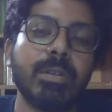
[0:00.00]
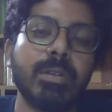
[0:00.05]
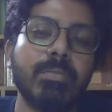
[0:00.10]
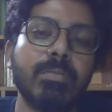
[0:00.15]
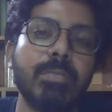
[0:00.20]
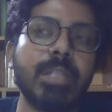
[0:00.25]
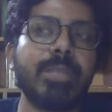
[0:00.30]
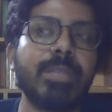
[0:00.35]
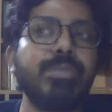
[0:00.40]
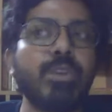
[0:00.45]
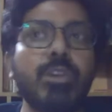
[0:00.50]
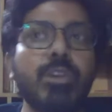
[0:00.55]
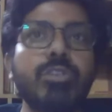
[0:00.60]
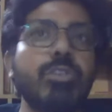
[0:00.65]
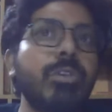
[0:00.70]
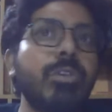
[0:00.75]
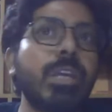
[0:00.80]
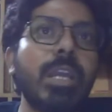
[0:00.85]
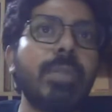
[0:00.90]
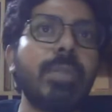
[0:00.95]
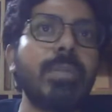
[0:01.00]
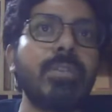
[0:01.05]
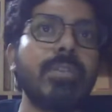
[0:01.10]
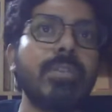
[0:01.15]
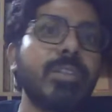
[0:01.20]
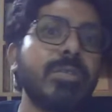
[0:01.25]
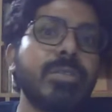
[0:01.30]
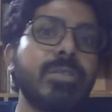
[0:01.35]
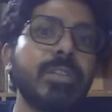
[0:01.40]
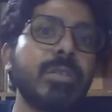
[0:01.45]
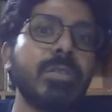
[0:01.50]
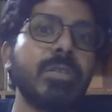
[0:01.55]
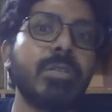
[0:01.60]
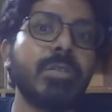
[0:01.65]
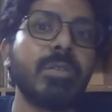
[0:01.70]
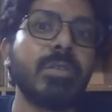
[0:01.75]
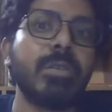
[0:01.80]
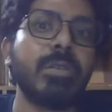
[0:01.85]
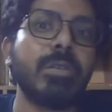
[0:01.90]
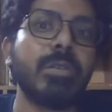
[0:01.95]
But I'm not talking about reservation
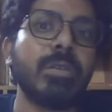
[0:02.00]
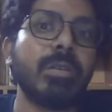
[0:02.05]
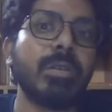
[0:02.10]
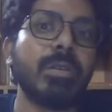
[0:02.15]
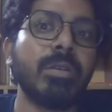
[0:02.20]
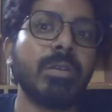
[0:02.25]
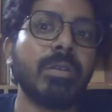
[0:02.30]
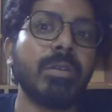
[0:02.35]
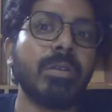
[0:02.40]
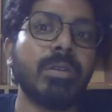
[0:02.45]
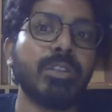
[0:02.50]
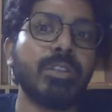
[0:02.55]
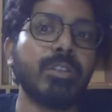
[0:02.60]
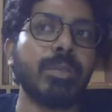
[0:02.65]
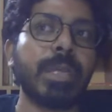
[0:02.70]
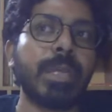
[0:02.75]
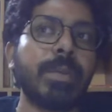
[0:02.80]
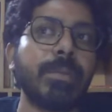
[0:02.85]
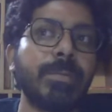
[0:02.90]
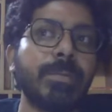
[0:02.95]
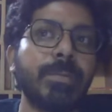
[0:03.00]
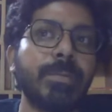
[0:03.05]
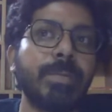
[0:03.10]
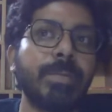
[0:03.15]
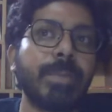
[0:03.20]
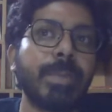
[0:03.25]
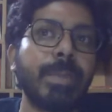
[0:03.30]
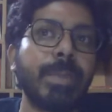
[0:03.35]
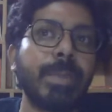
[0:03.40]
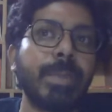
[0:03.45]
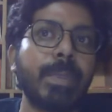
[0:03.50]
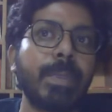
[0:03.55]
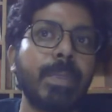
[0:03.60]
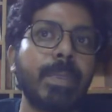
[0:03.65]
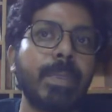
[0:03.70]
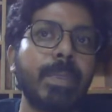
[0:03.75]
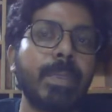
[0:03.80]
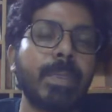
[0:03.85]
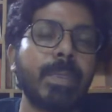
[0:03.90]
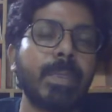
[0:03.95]
today.
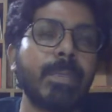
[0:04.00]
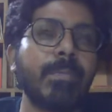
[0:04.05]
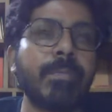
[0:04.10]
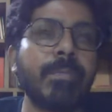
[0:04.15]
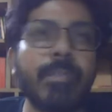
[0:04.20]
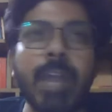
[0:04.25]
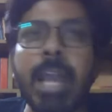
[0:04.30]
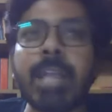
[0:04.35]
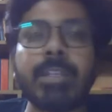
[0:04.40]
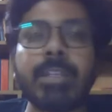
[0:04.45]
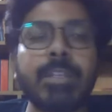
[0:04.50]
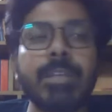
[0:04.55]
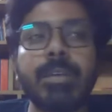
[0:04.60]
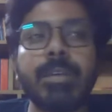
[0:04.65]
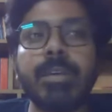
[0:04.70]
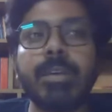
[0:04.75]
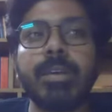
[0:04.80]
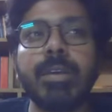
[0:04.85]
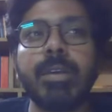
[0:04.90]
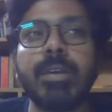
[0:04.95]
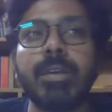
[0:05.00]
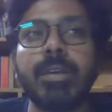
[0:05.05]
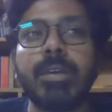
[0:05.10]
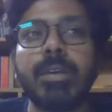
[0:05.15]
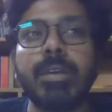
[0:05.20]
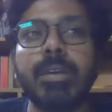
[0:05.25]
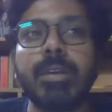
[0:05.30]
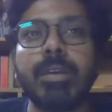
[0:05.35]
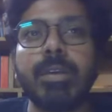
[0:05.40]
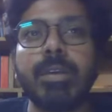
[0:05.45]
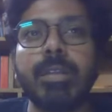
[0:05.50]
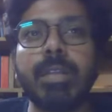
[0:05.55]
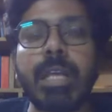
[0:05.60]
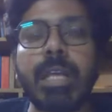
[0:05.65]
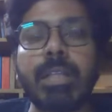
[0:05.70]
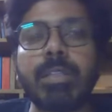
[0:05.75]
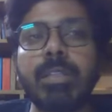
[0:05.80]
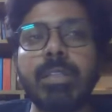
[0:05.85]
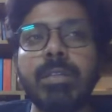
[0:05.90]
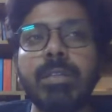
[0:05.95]
The fact
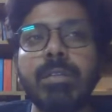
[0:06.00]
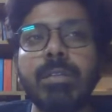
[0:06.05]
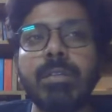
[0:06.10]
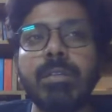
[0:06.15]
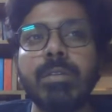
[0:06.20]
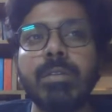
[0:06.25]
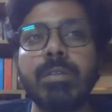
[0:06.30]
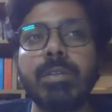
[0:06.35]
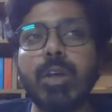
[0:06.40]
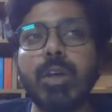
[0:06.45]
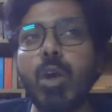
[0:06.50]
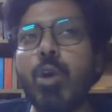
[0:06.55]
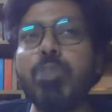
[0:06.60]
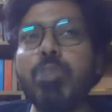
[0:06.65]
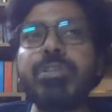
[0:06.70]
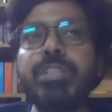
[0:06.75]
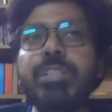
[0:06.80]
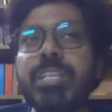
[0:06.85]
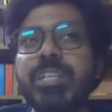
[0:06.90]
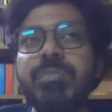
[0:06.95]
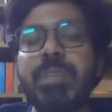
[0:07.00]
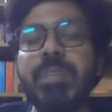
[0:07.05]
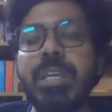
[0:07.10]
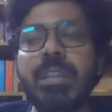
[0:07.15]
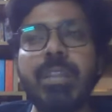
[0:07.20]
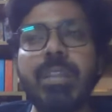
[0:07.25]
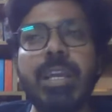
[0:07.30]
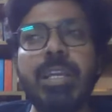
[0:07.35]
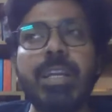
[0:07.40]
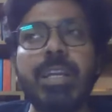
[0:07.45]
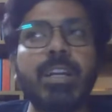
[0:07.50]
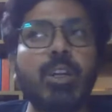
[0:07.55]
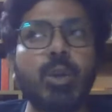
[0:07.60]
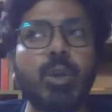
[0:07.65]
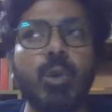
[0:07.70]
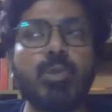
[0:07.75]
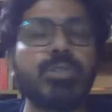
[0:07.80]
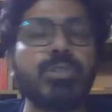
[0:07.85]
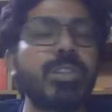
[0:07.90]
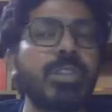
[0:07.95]
that haunted me like a
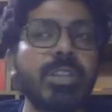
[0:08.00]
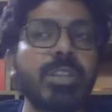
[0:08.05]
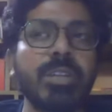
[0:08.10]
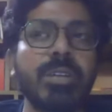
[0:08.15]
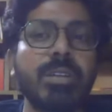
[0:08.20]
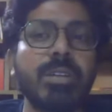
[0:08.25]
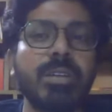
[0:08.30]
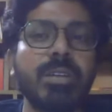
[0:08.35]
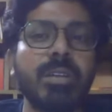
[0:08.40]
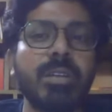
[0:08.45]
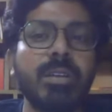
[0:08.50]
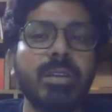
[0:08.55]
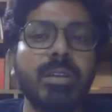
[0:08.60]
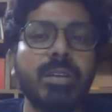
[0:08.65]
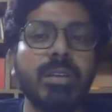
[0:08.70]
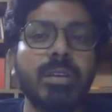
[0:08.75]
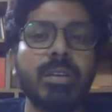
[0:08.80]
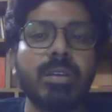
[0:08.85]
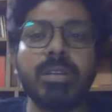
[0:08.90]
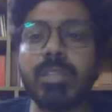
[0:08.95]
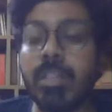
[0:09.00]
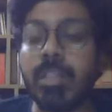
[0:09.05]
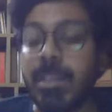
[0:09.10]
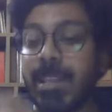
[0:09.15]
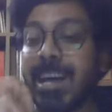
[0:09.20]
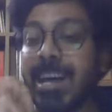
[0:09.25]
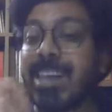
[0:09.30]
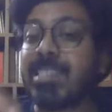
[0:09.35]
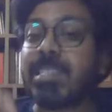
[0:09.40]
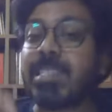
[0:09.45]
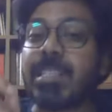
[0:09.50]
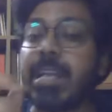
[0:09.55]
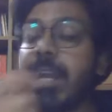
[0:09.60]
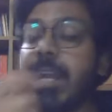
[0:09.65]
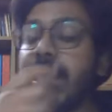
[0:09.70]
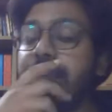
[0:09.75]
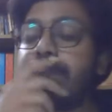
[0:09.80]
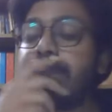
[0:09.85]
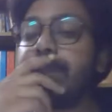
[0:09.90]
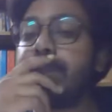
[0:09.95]
ghost, the last
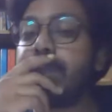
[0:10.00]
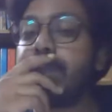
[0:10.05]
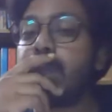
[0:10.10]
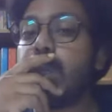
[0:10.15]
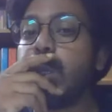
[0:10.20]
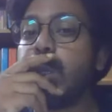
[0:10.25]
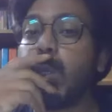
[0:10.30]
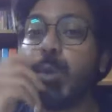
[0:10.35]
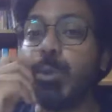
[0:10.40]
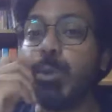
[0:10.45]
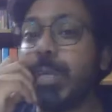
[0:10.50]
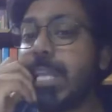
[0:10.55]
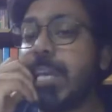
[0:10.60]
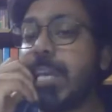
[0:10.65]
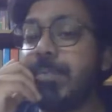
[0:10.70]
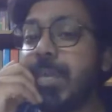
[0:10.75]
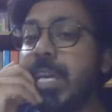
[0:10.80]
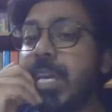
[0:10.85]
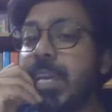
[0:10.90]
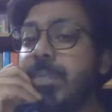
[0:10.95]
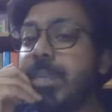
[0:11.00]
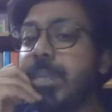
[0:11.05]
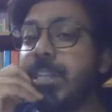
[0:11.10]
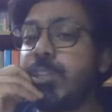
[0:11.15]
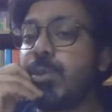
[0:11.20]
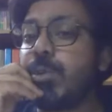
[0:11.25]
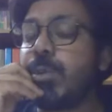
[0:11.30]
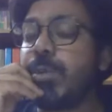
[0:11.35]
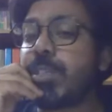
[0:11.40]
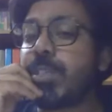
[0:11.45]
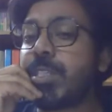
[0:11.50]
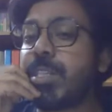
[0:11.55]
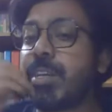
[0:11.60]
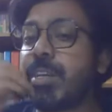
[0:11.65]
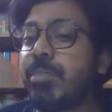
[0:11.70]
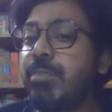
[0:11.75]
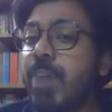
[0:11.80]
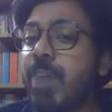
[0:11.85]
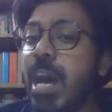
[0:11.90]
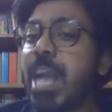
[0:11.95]
line, will I be able to
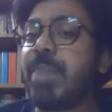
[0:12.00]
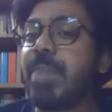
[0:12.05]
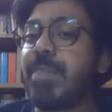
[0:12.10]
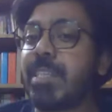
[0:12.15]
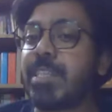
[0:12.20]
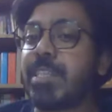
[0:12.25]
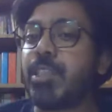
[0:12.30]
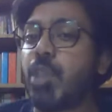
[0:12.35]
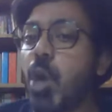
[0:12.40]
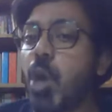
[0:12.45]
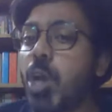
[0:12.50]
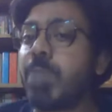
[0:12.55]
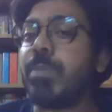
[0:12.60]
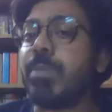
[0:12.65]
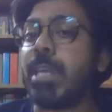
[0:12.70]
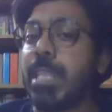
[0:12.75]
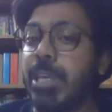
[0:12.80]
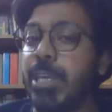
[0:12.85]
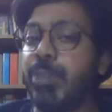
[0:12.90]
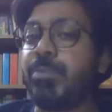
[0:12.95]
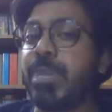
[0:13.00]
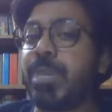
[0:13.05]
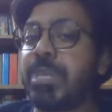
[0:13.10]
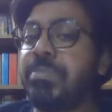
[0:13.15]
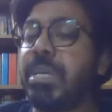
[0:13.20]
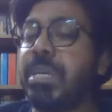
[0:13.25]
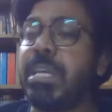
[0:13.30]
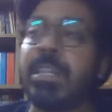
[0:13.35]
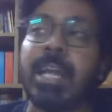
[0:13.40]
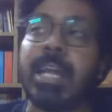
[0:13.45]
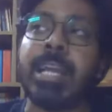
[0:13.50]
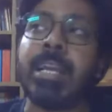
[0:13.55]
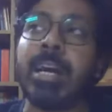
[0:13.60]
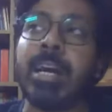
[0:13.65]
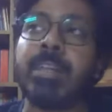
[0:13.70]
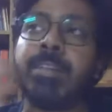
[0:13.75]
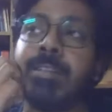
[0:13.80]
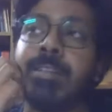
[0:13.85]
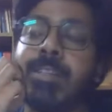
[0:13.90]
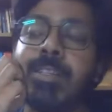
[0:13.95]
survive as normal human being like
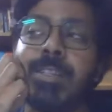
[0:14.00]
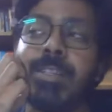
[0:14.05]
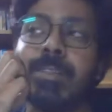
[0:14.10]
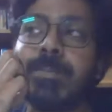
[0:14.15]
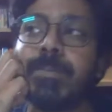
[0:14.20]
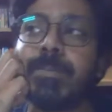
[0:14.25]
others?